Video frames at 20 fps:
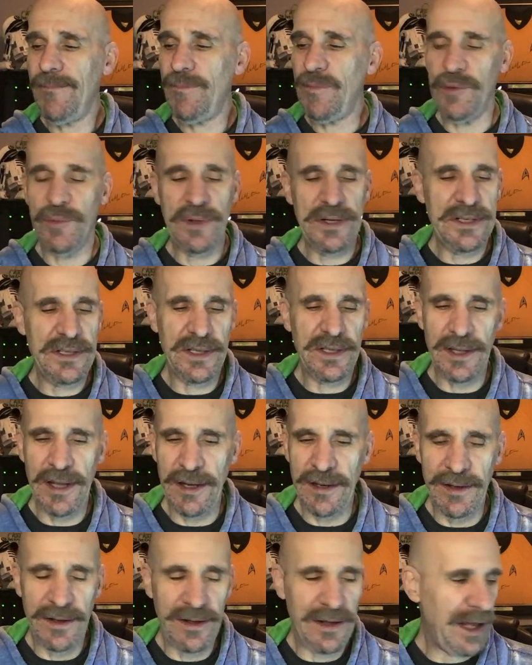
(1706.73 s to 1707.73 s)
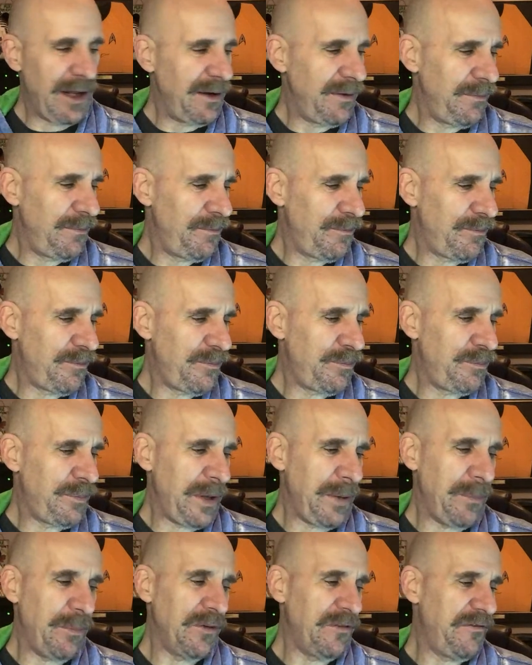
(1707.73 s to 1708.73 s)
The reason that that
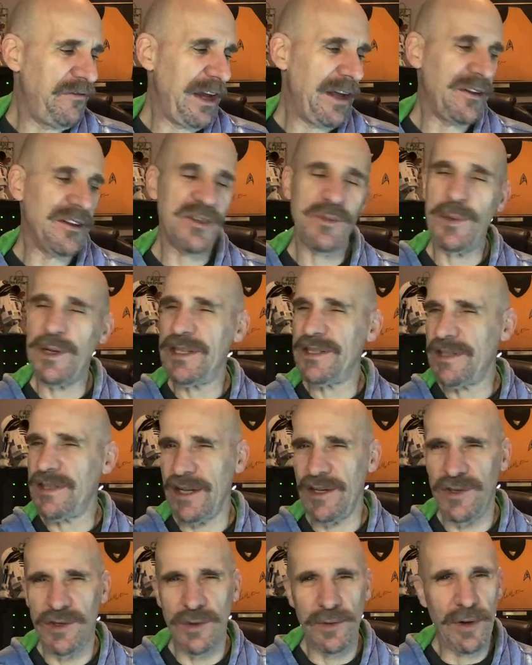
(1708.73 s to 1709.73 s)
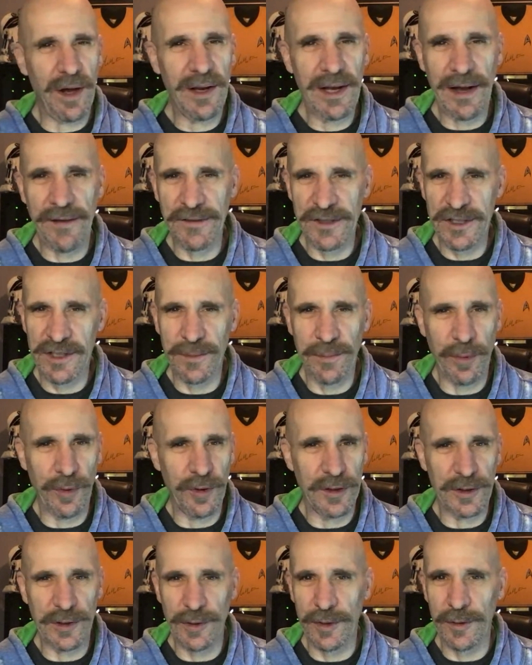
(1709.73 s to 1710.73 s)
people fail is because they do not have a
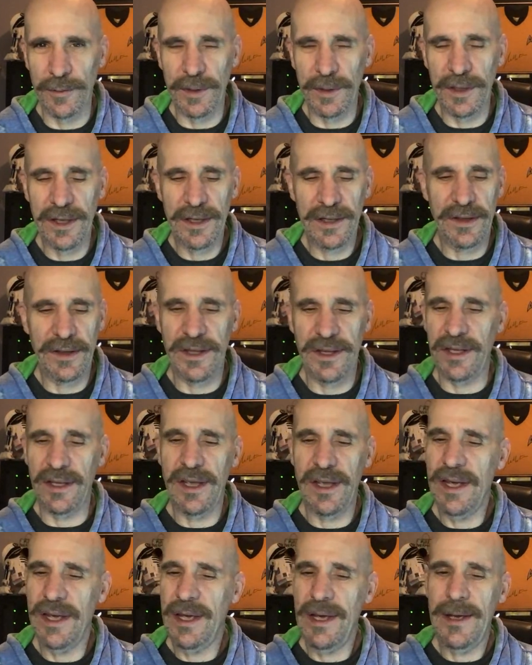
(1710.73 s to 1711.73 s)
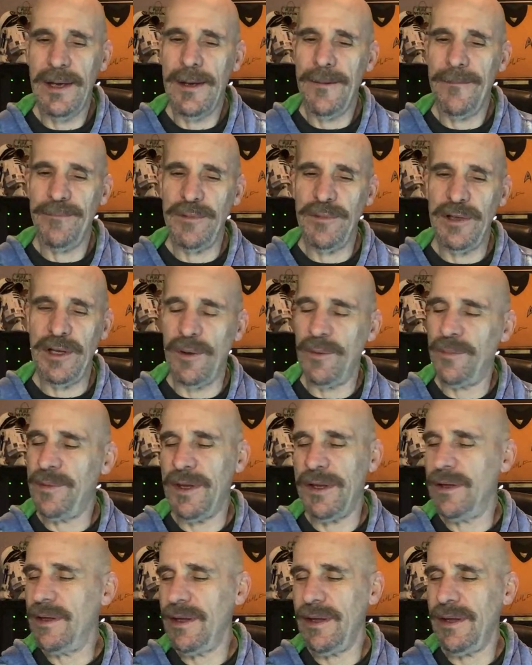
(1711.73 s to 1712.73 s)
support group. The, you know,
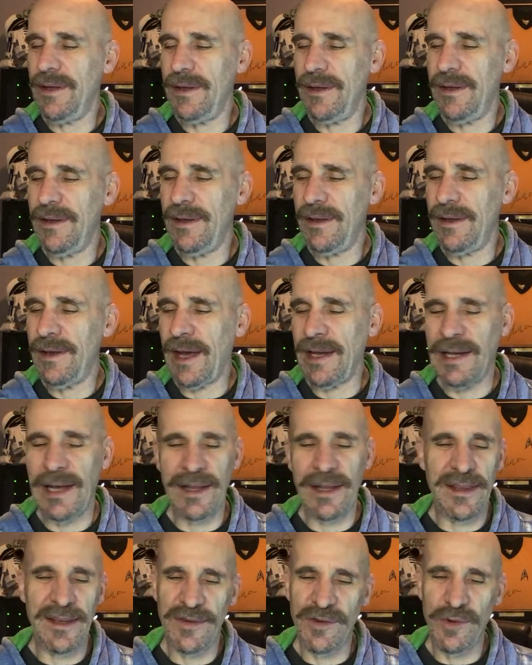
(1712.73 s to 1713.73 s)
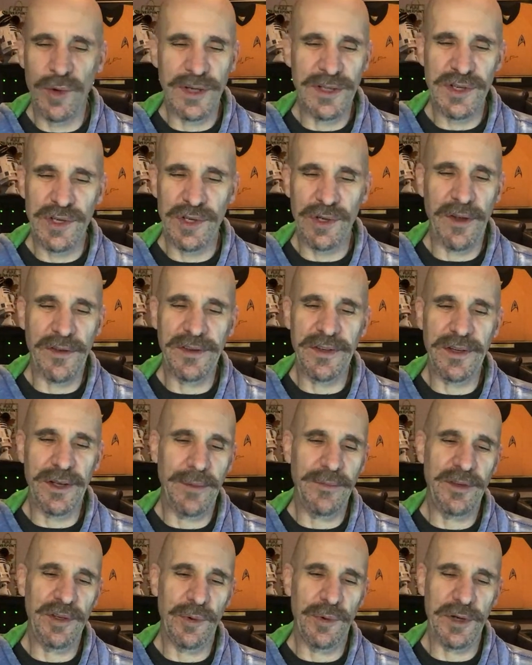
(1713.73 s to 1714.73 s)
the, I get this question all the
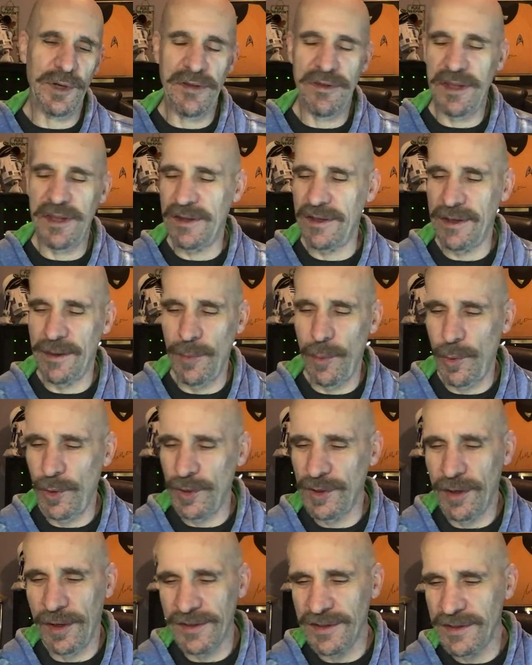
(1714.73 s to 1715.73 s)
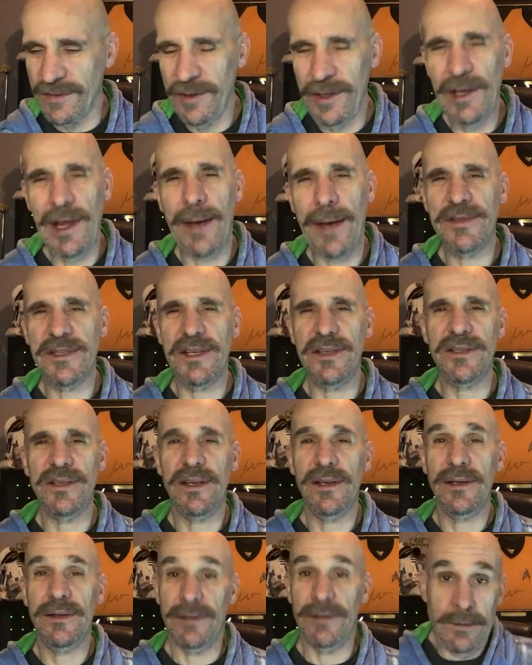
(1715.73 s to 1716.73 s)
time too. What do you think the number one cause of relapse is?
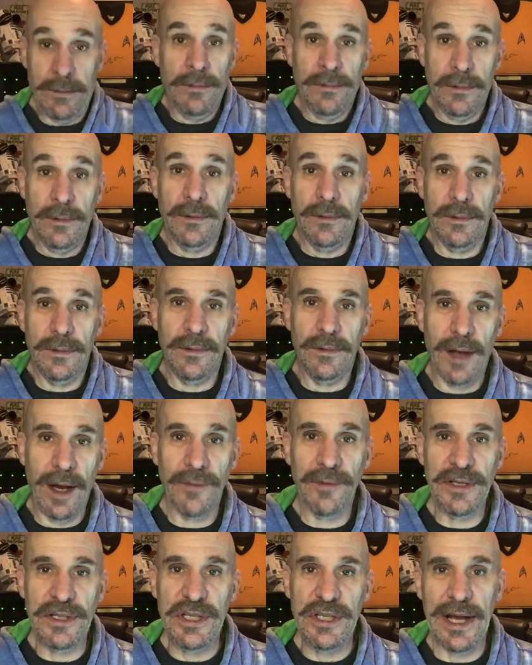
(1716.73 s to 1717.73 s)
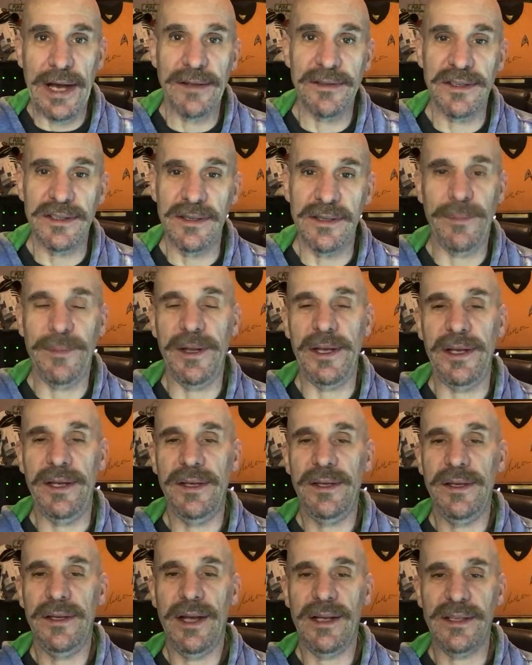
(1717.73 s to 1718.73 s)
Not reaching out to somebody.
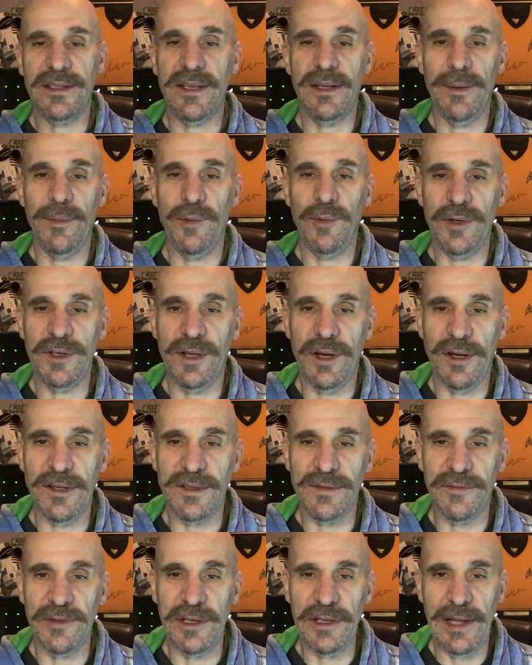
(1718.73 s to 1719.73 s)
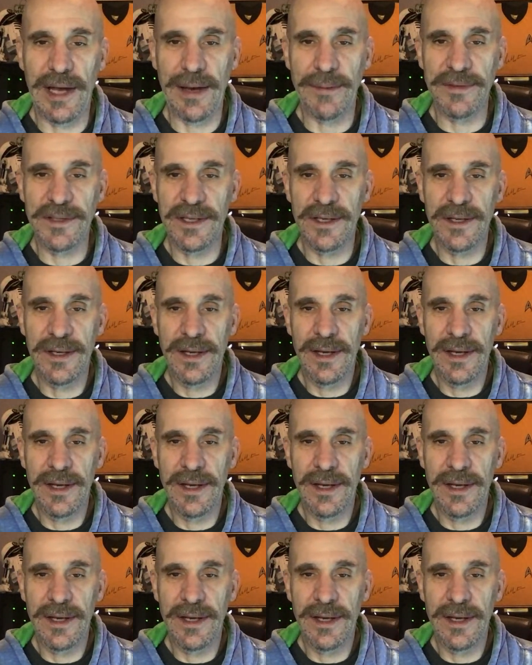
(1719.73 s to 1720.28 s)
That's the number one cause of relapse.